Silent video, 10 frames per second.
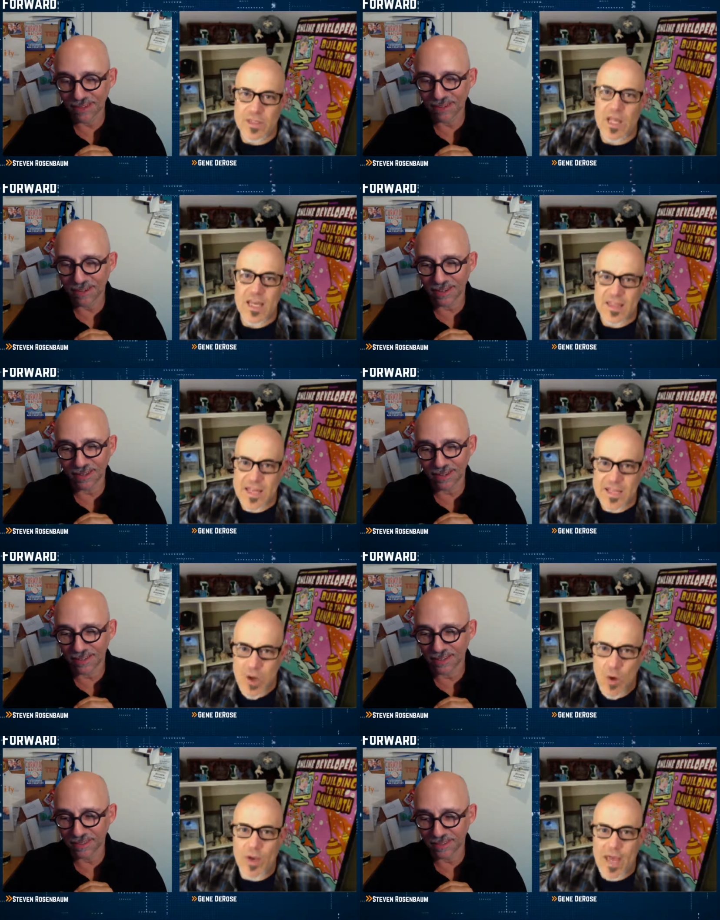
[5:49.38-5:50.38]
Speaker 1: don't
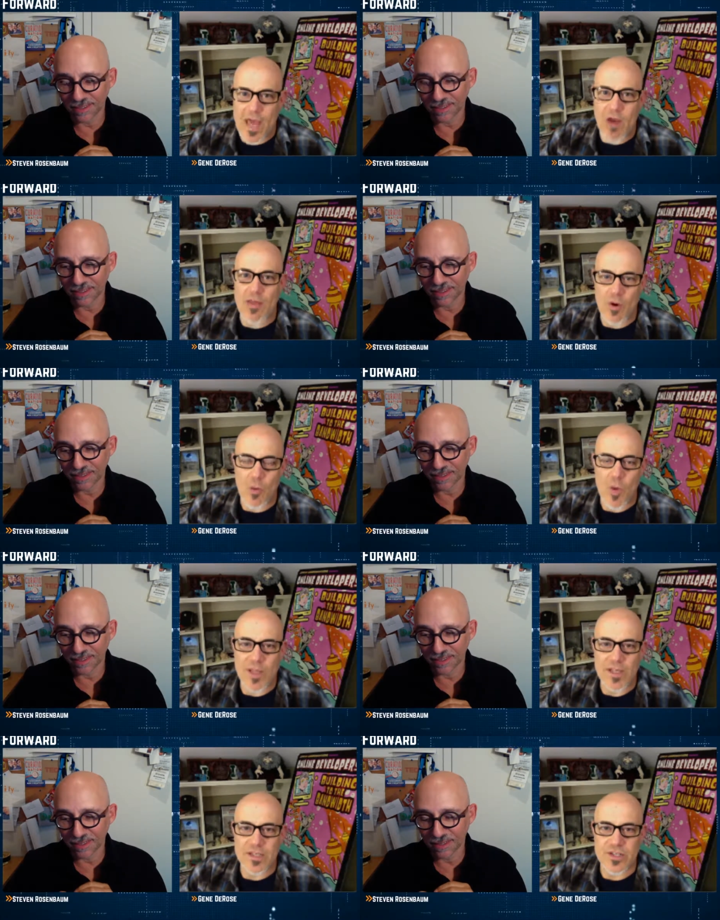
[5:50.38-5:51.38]
care and they're willing to
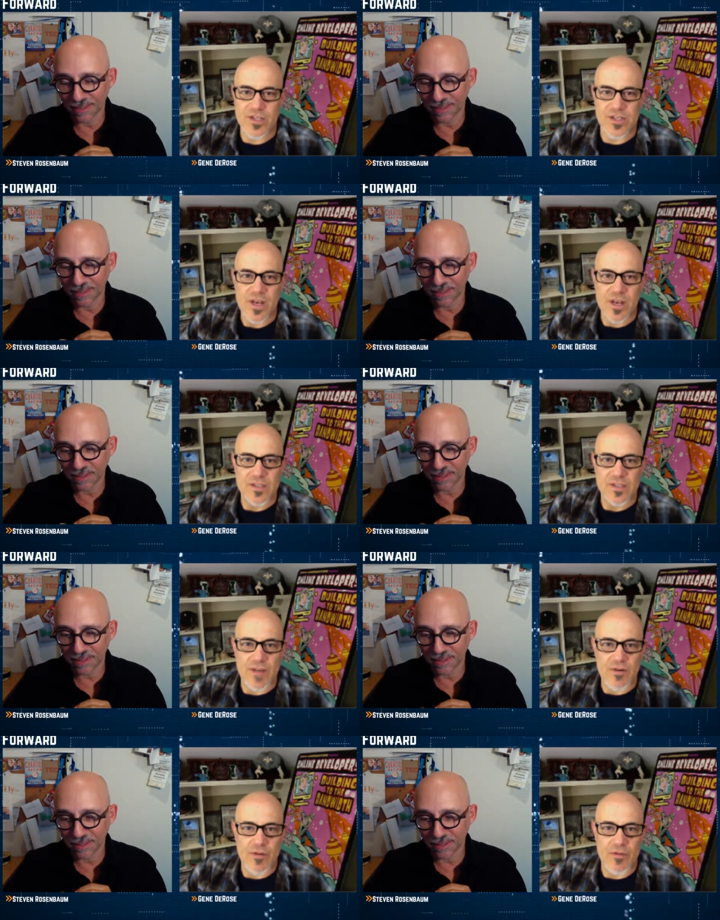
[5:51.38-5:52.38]
just suffer through
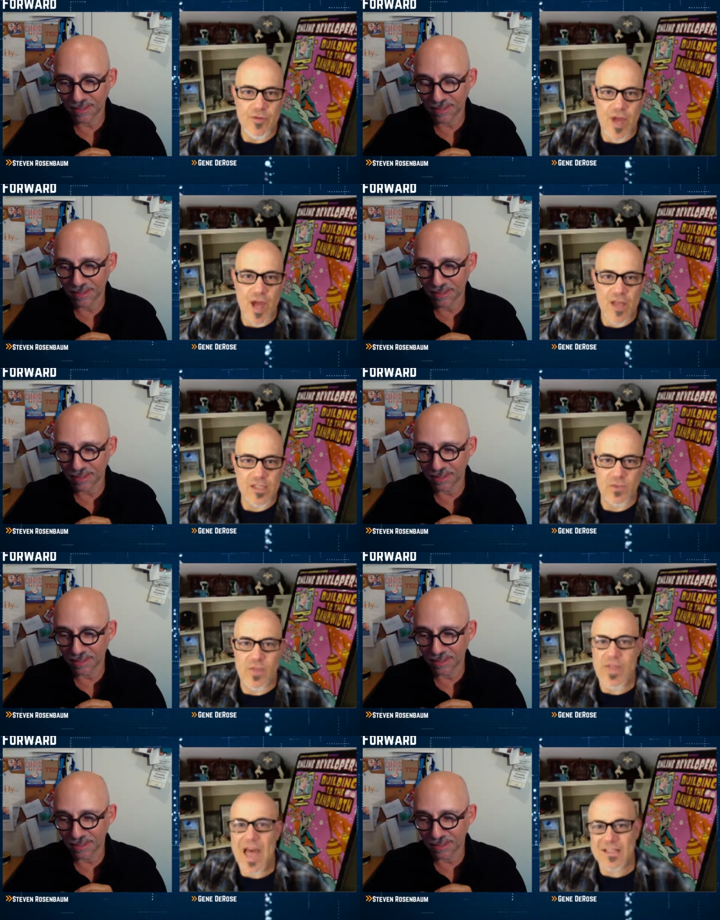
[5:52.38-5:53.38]
the cuts when that's
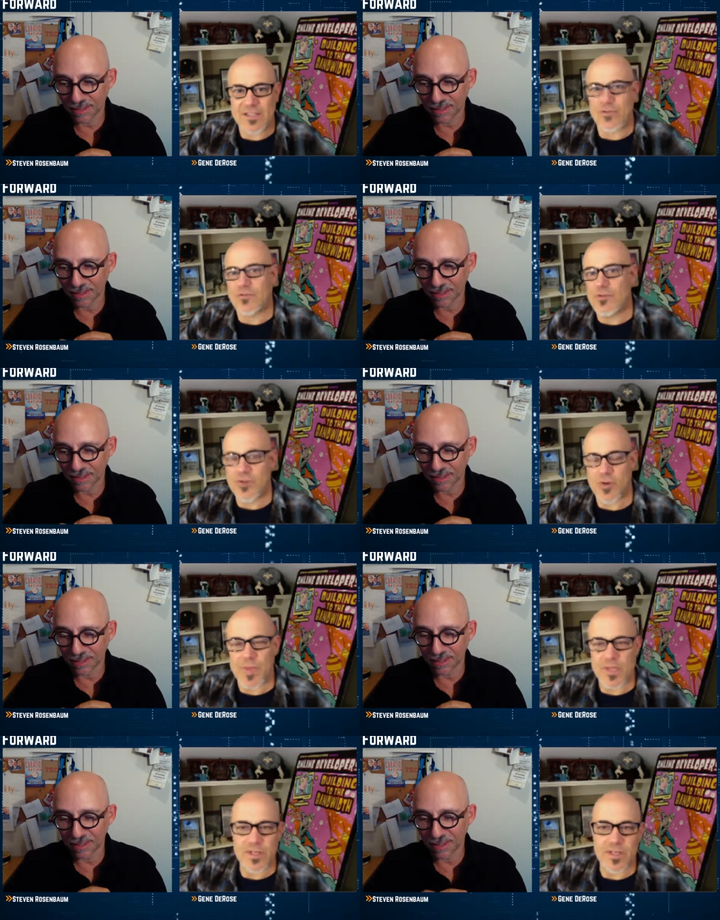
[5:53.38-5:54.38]
their future
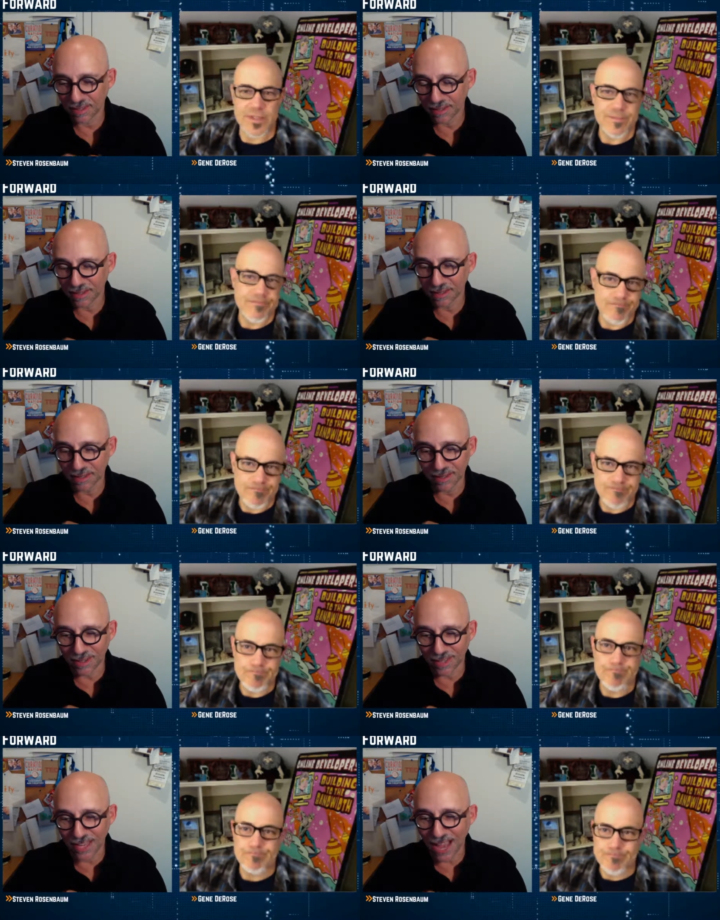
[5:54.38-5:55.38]
business.
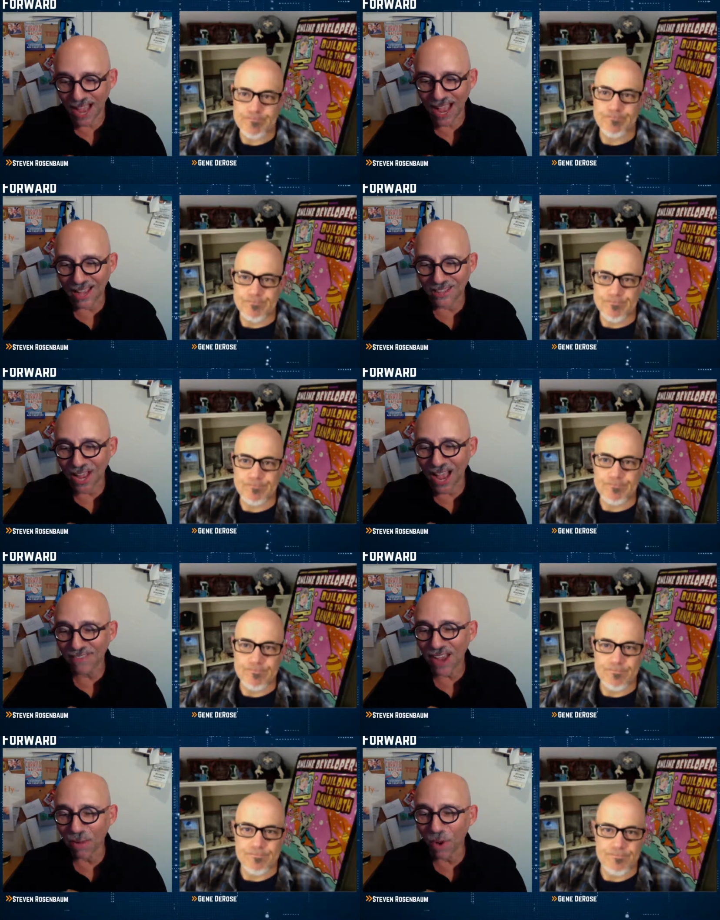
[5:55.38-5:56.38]
Speaker 2: Yeah, so
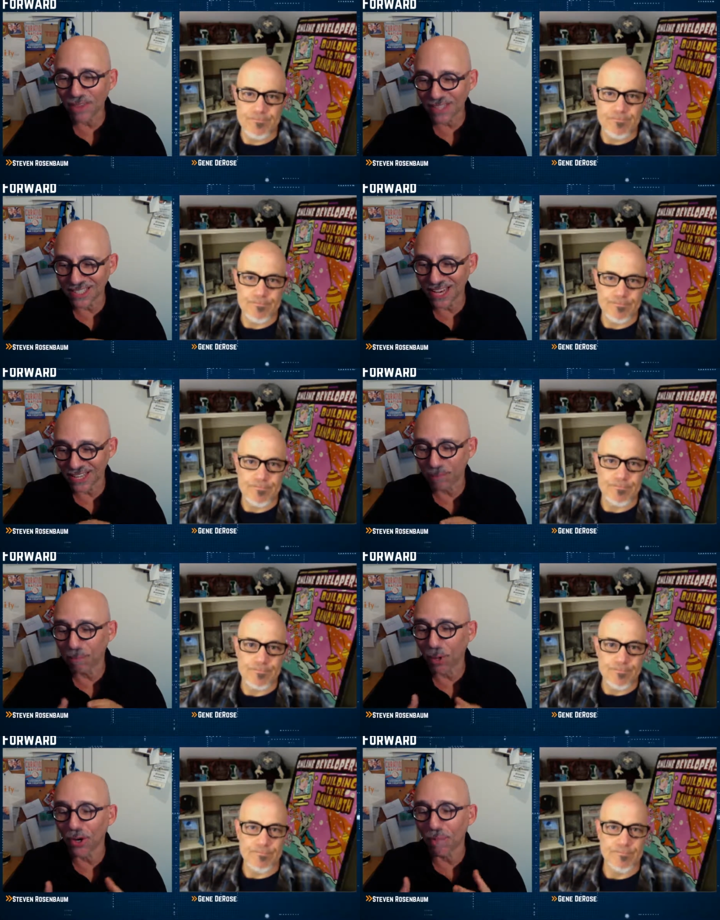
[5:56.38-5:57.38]
I've got one that's like
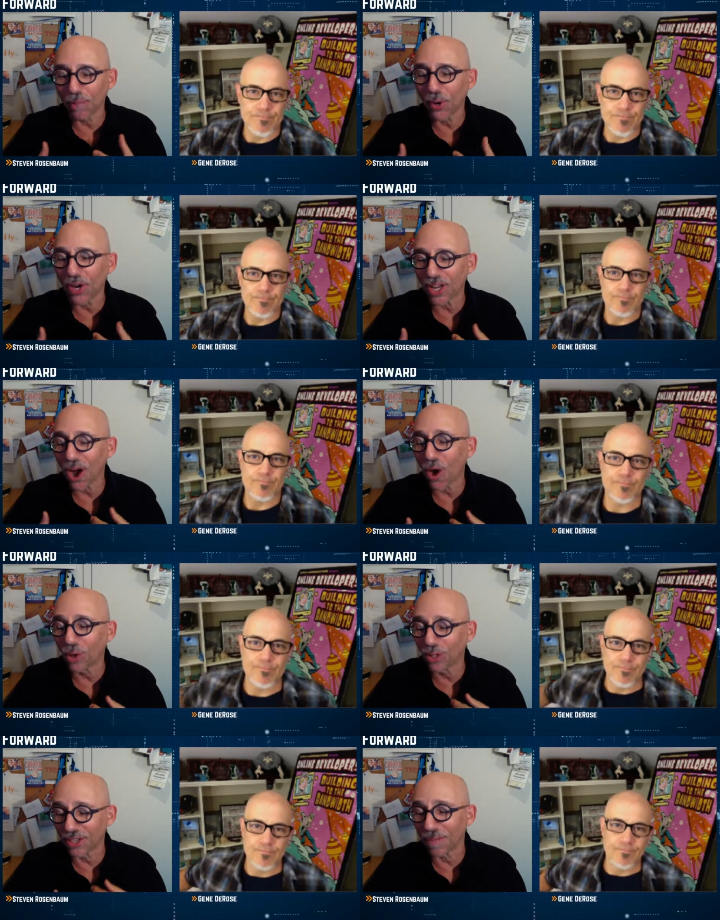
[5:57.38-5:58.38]
bur- burning a
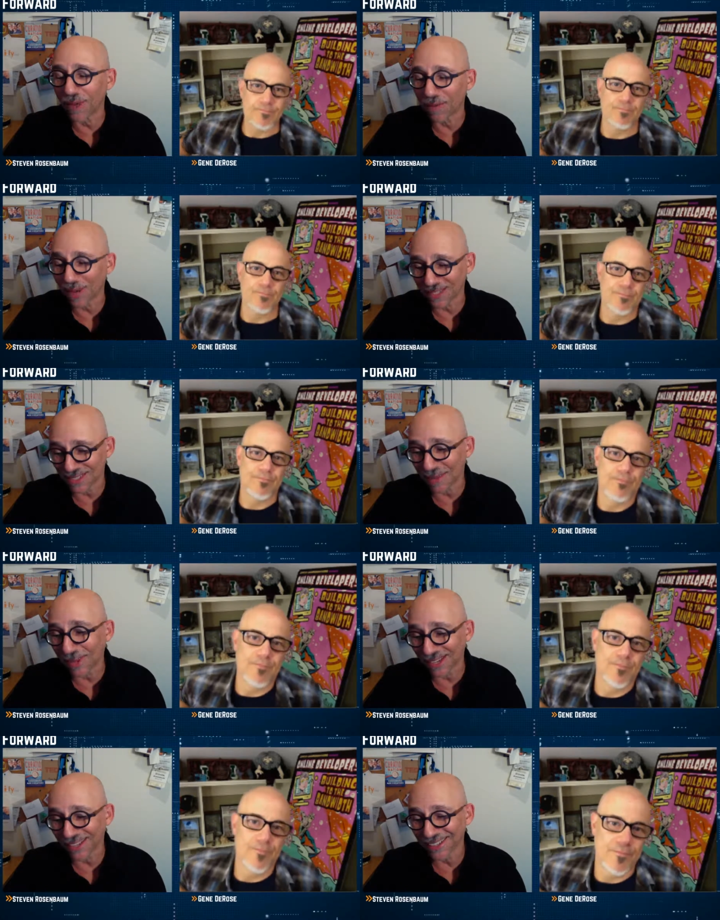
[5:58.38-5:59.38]
hole in the pit of my
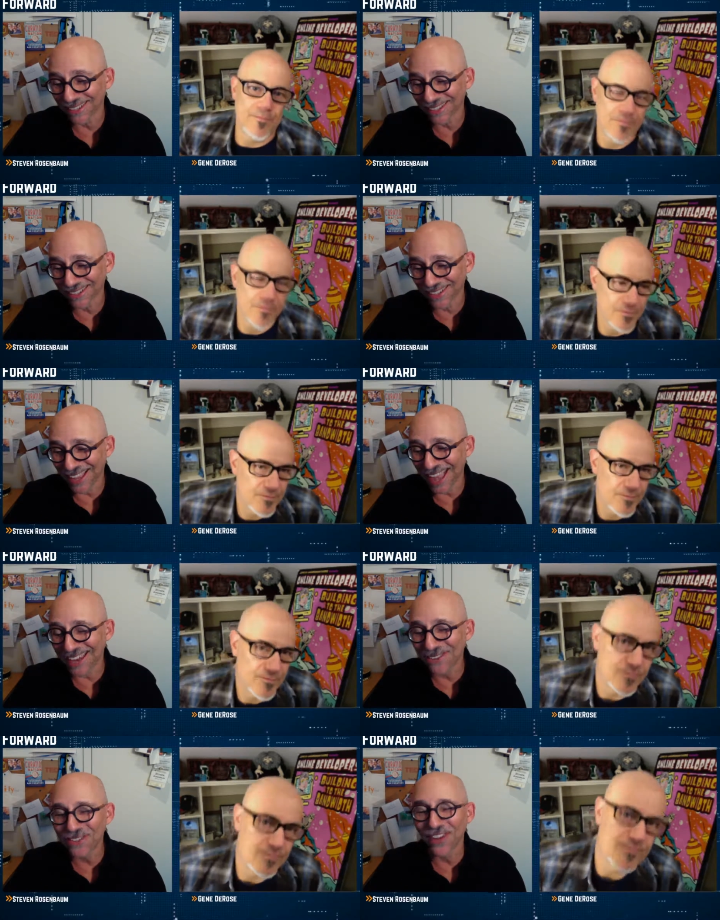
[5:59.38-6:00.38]
stomach.
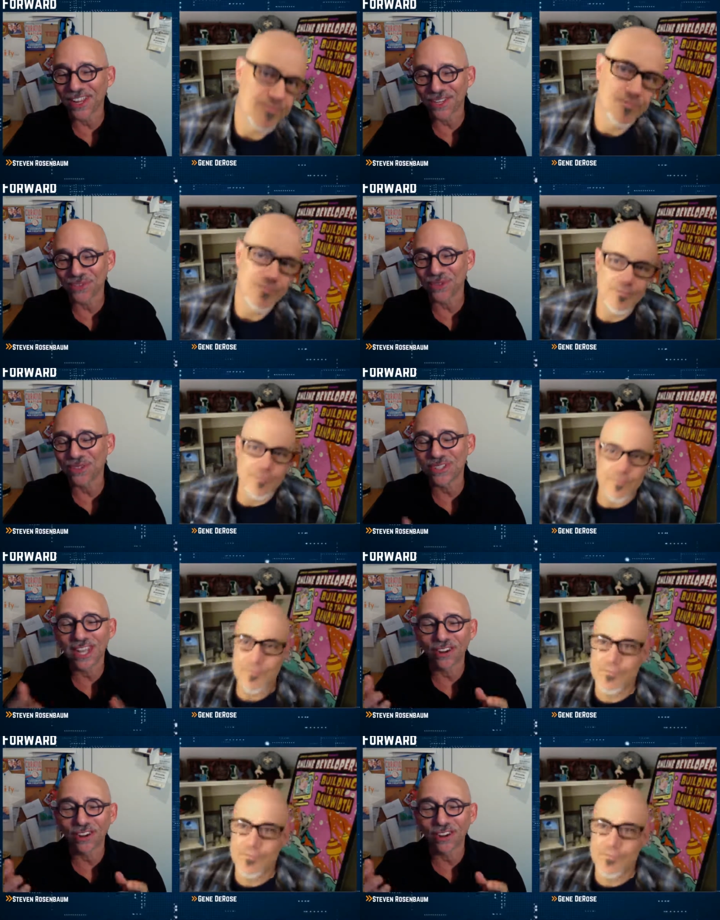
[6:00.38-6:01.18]
And it was funny because when you said